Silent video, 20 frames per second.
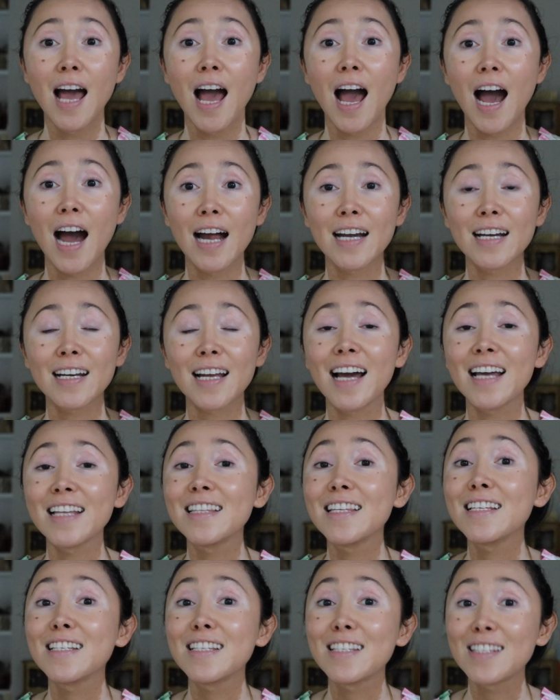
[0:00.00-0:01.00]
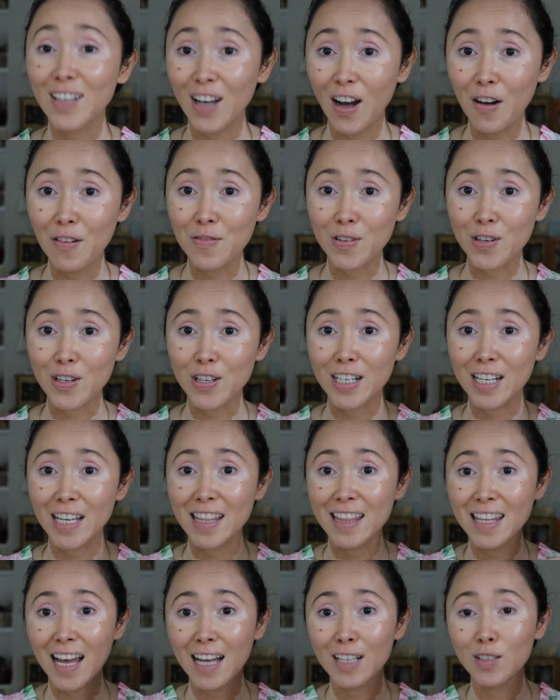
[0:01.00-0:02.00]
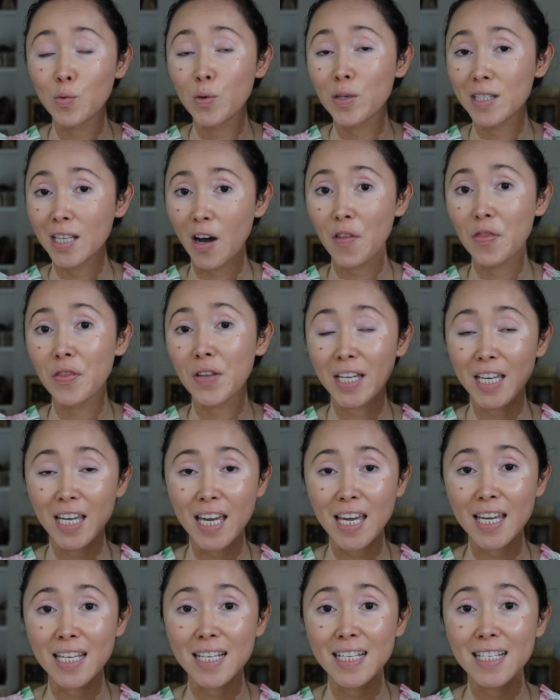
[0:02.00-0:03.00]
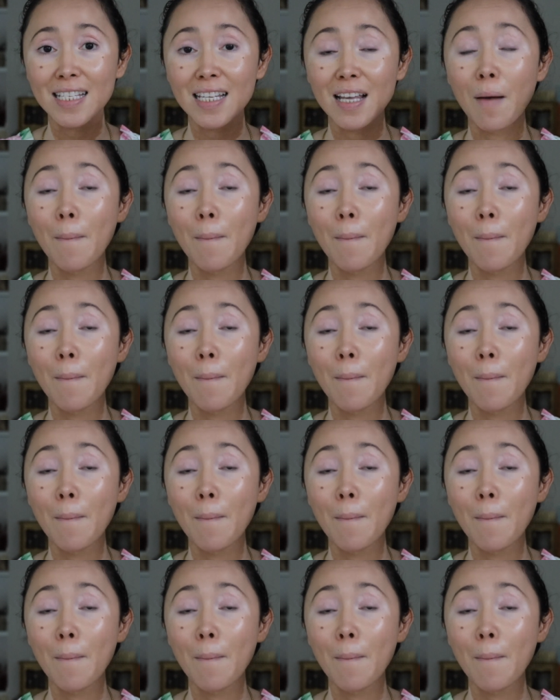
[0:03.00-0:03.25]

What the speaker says: And I discovered that without the case,